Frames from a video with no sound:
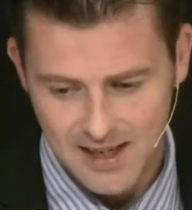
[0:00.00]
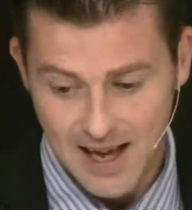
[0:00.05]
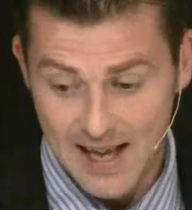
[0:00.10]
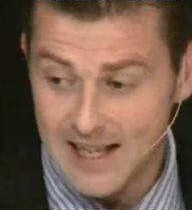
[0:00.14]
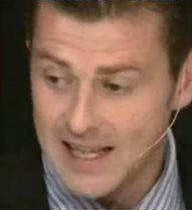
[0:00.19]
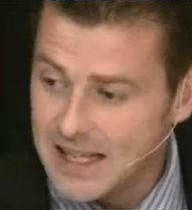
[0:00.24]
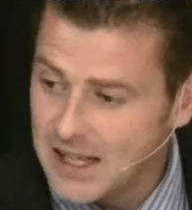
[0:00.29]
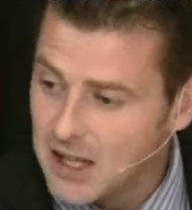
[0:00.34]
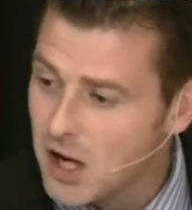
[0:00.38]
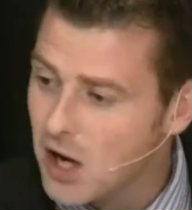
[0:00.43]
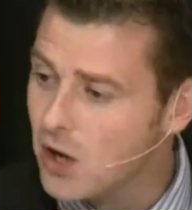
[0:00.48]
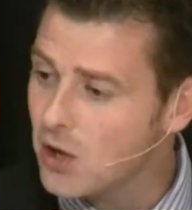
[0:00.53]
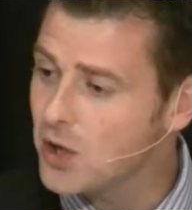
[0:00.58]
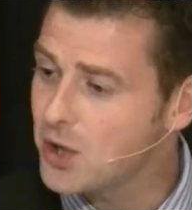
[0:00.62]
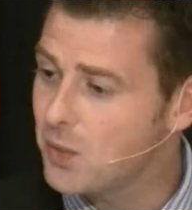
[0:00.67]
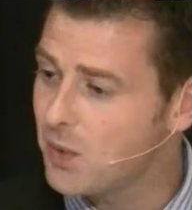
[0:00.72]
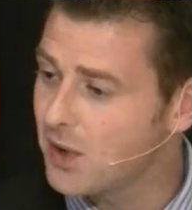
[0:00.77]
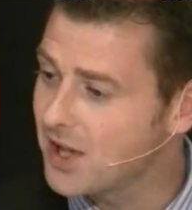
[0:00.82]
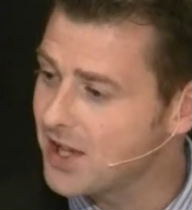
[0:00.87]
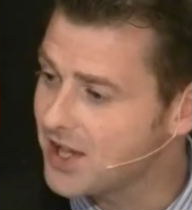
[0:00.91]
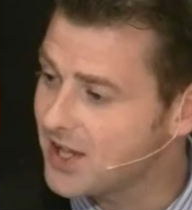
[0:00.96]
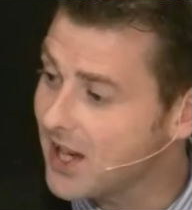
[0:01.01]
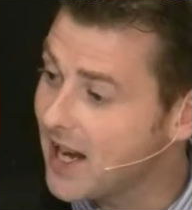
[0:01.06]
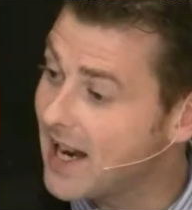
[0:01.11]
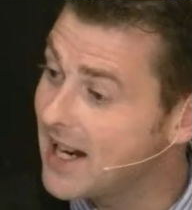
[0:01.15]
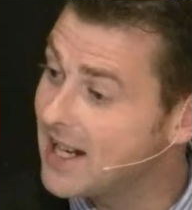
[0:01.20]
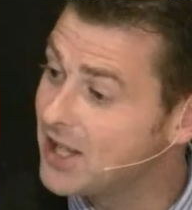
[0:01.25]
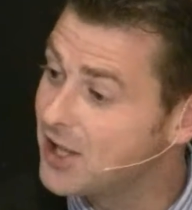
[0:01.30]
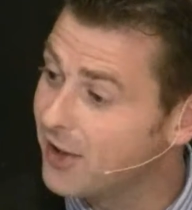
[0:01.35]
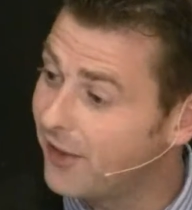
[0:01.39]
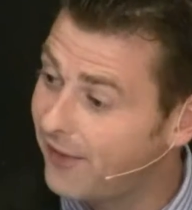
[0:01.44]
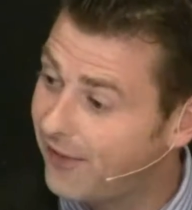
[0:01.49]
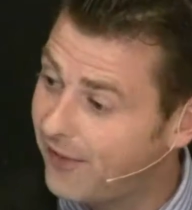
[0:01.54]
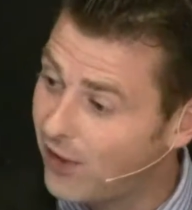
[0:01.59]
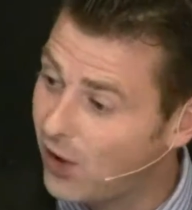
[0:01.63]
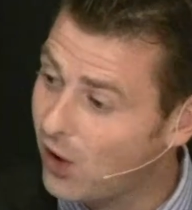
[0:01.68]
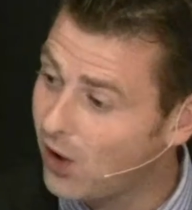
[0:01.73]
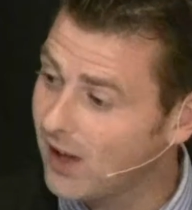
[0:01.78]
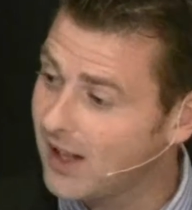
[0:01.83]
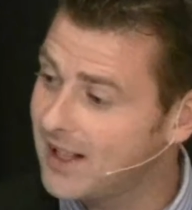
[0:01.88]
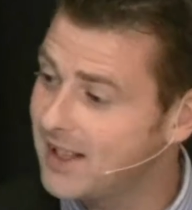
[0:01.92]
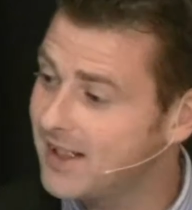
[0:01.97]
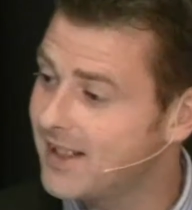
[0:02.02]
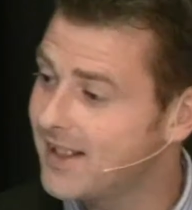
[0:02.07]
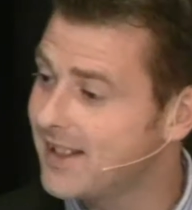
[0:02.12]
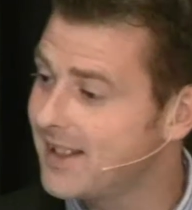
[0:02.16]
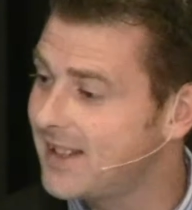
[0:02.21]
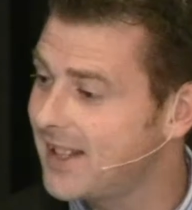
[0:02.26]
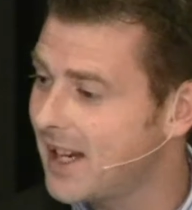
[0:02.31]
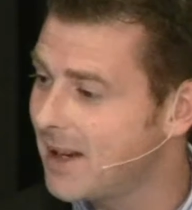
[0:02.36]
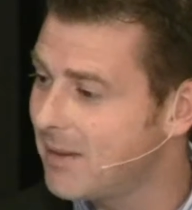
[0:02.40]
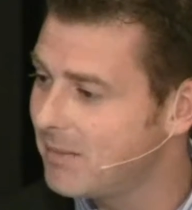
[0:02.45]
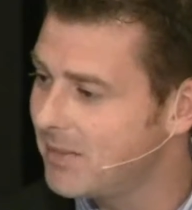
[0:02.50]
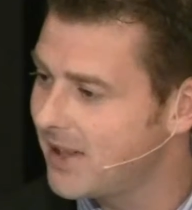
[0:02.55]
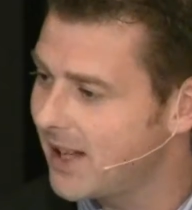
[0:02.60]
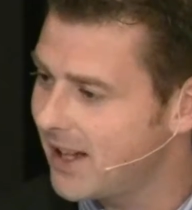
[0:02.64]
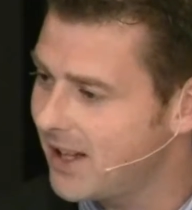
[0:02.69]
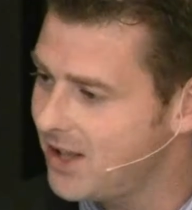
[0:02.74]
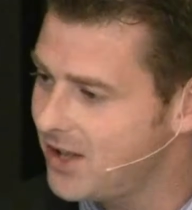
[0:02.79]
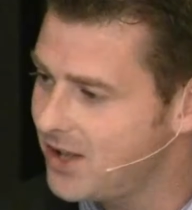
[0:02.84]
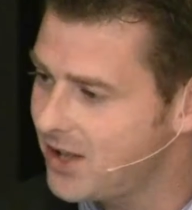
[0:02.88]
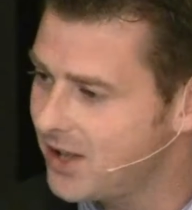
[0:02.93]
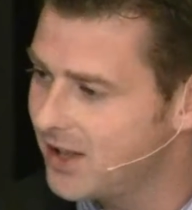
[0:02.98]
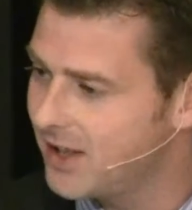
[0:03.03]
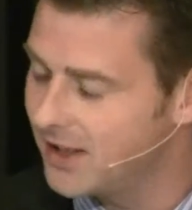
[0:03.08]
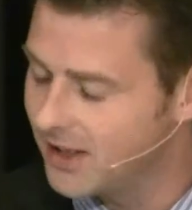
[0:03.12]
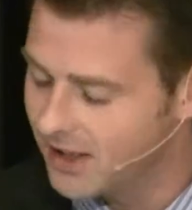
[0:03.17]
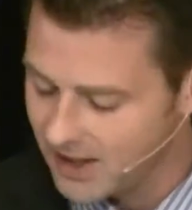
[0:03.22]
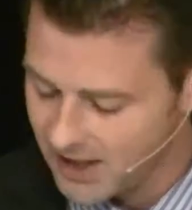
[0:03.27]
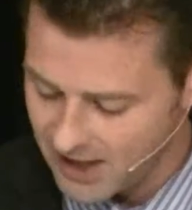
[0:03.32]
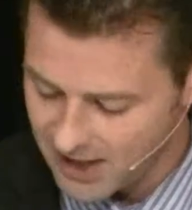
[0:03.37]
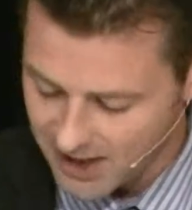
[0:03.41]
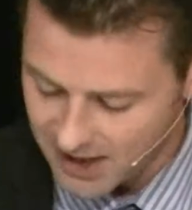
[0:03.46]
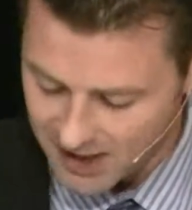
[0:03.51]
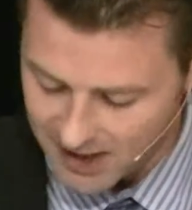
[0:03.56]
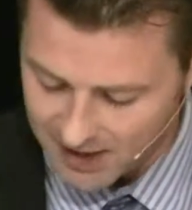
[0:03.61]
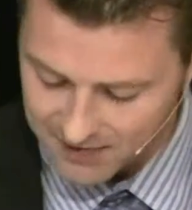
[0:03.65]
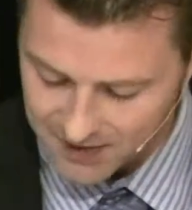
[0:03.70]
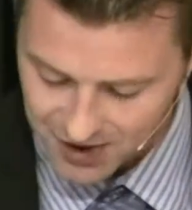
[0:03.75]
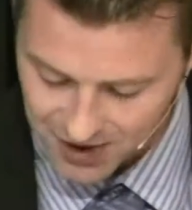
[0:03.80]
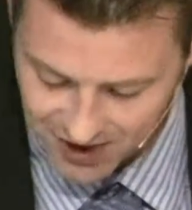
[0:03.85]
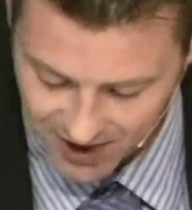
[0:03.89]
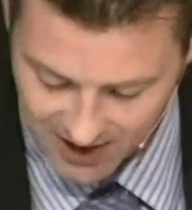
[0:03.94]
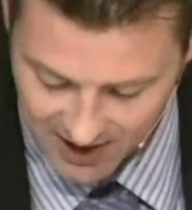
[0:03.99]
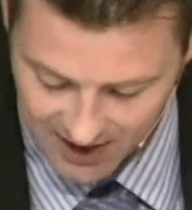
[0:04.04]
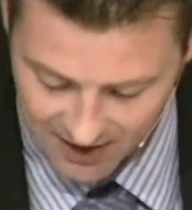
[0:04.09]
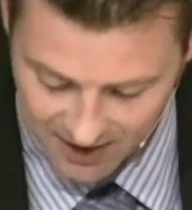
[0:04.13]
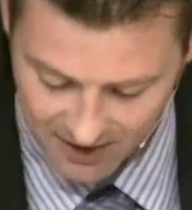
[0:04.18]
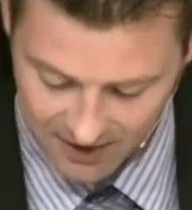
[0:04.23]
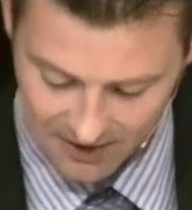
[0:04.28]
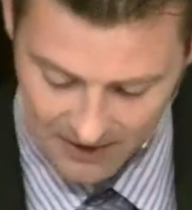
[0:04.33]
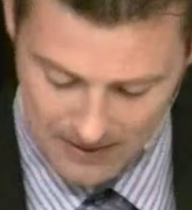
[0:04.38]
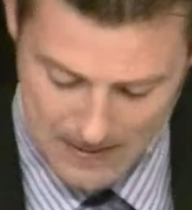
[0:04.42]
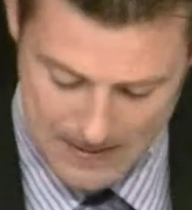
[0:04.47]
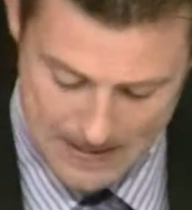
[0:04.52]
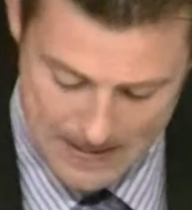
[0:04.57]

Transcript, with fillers: and he knows what it's like to fall into the temptation of sin.